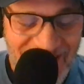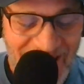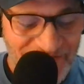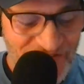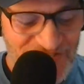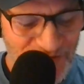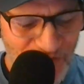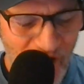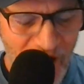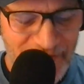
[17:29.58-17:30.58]
After some
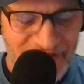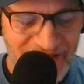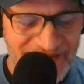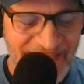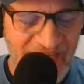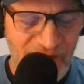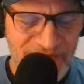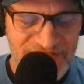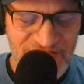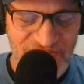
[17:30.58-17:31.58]
robbing and the
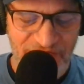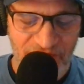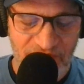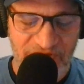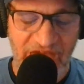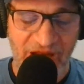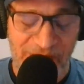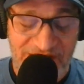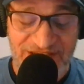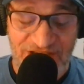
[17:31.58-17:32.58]

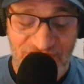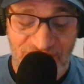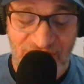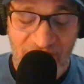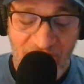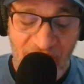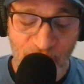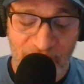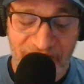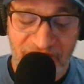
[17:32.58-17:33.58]
cannibalization of
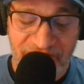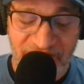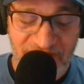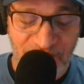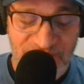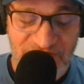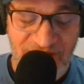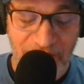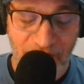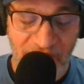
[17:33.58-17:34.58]
one of their victims, the
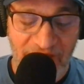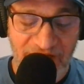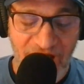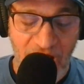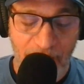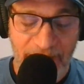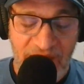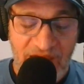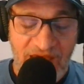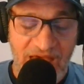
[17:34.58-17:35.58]
couple ended up
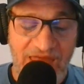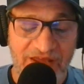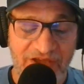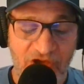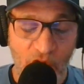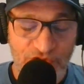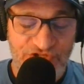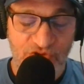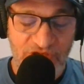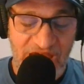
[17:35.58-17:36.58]
at a
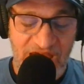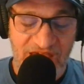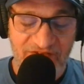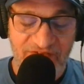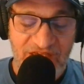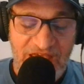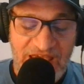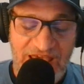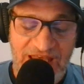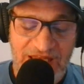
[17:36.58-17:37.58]
coastal cave
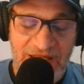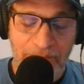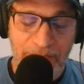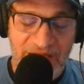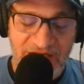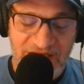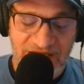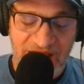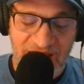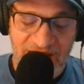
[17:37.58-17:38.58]
in
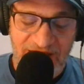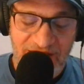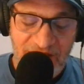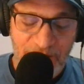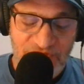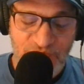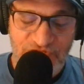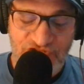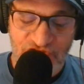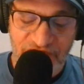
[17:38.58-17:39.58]
Benanine Head
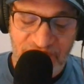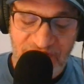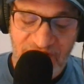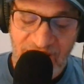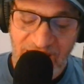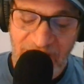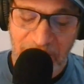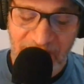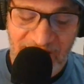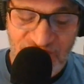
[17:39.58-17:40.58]
between Jervin and
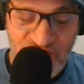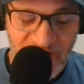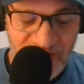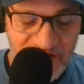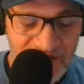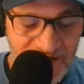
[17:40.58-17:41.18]
Belentre.